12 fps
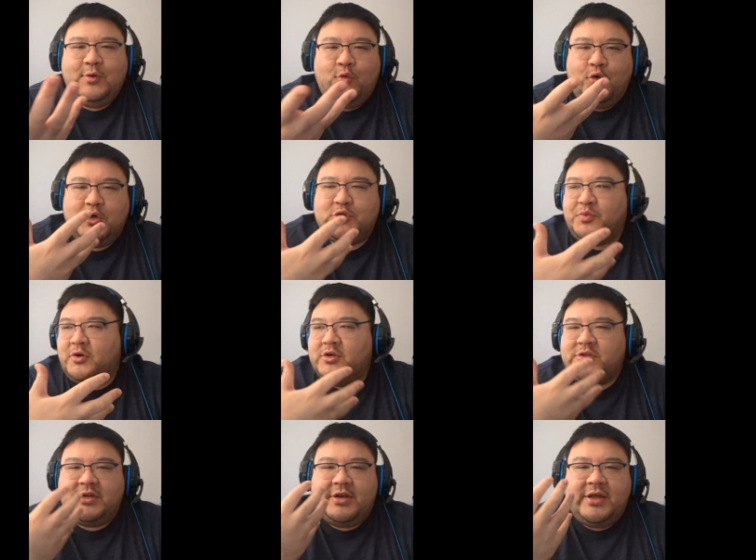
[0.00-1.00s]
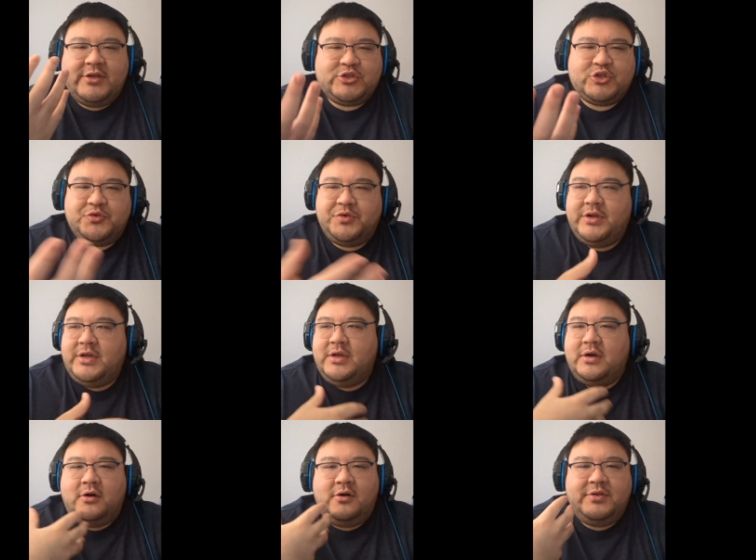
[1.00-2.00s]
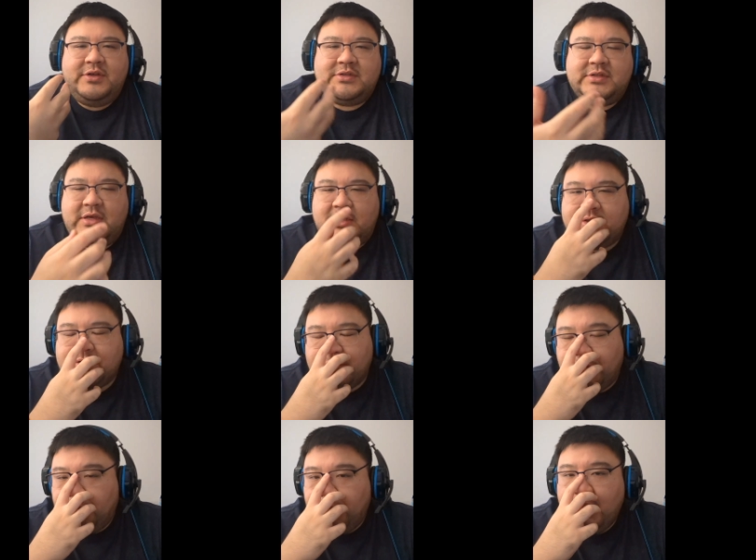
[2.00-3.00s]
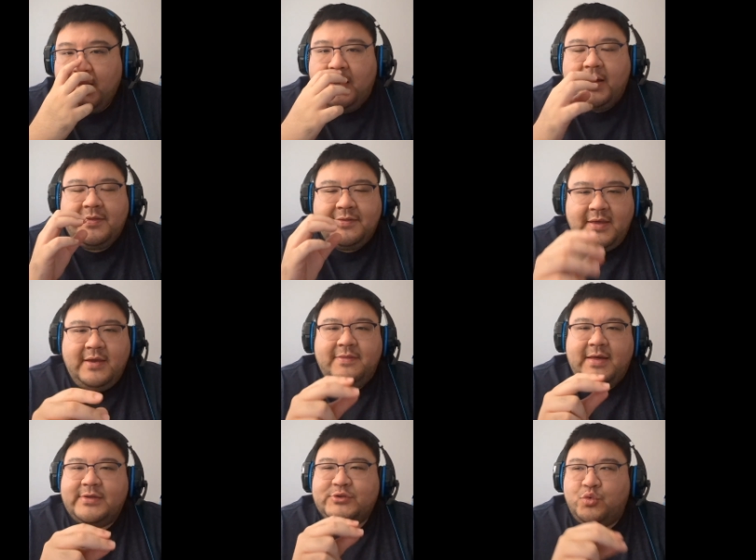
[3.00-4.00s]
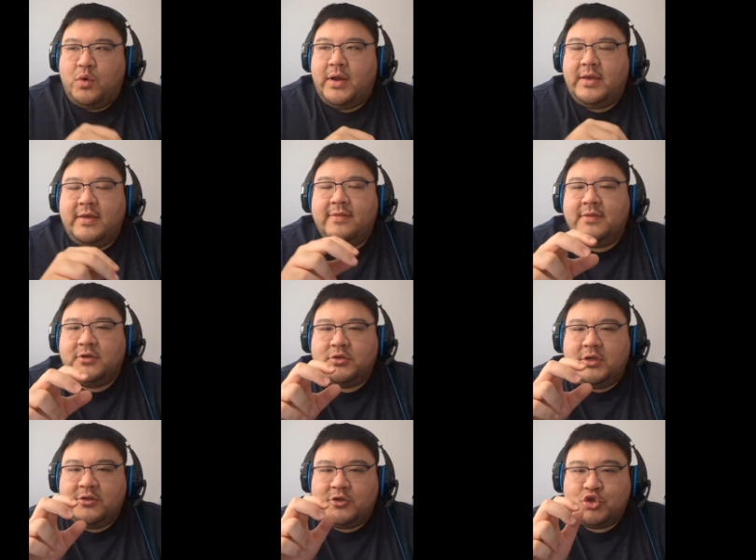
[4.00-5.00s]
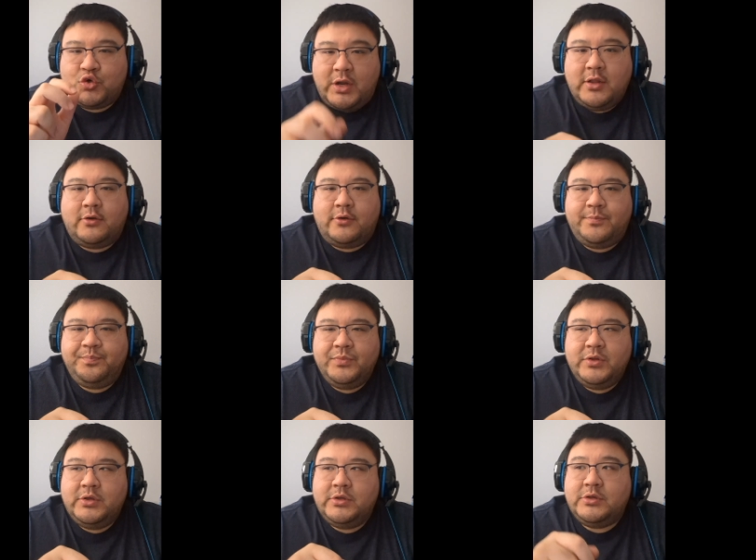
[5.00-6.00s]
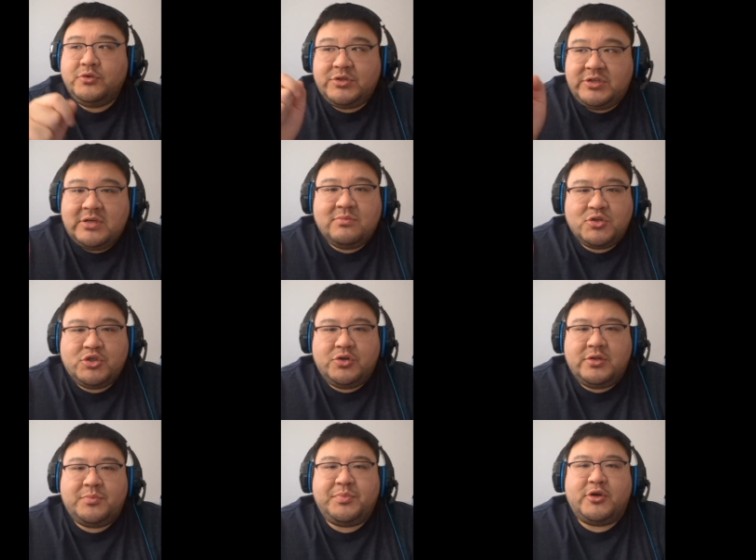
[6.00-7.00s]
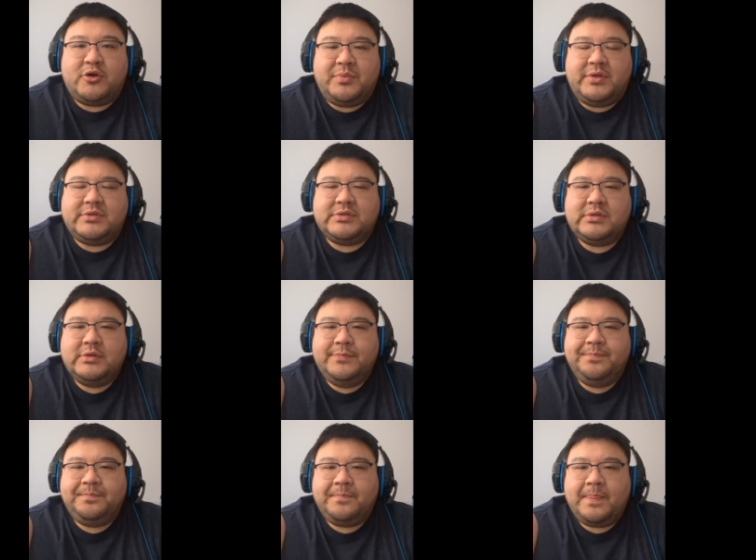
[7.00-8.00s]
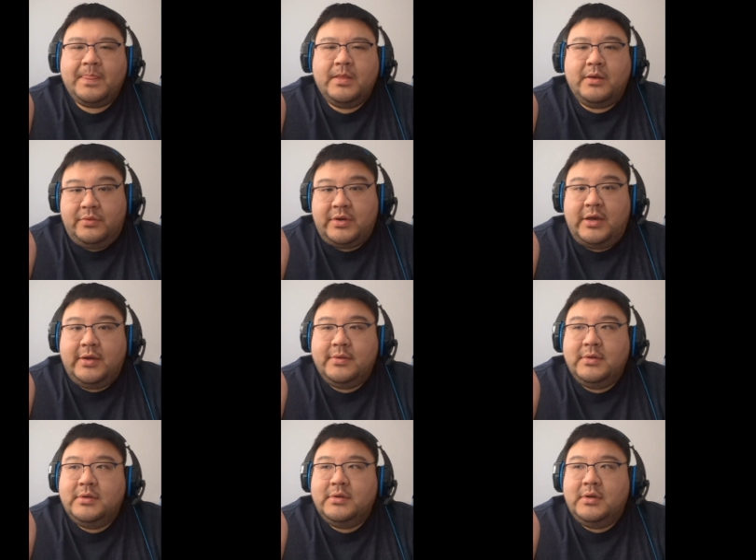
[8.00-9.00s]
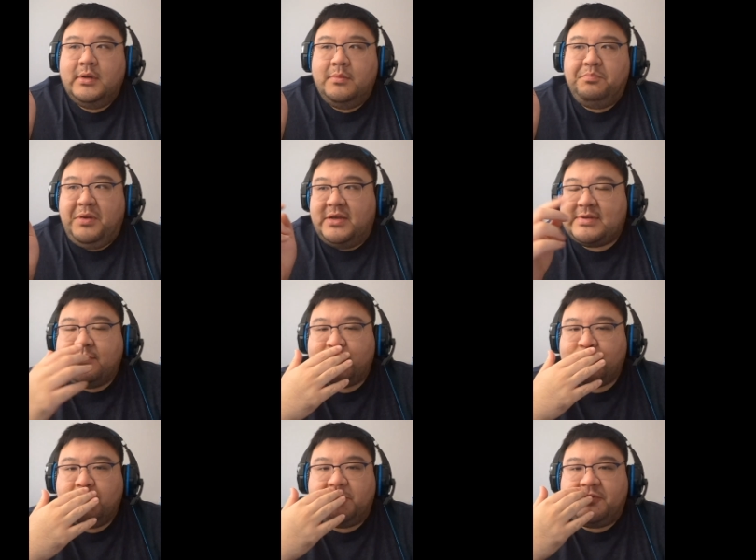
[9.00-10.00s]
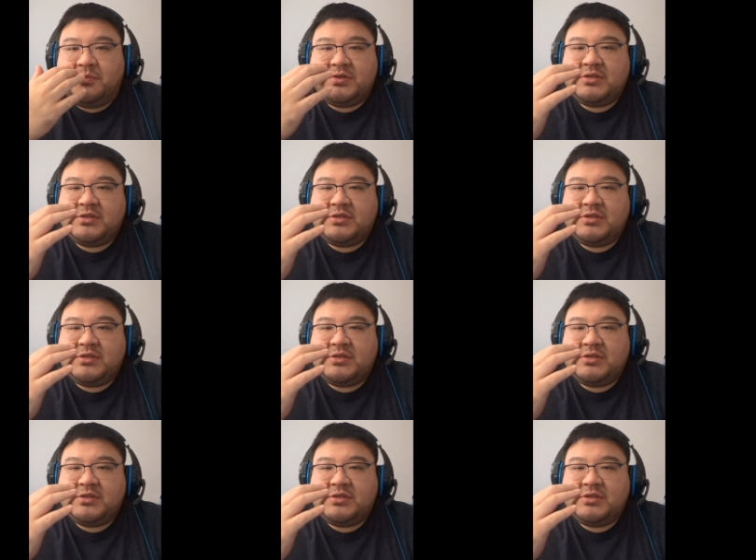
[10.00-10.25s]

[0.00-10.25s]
worst person in history. All these things. So I think that's why in the trailer you see him shooting the pyramids. Okay, because I'm sure from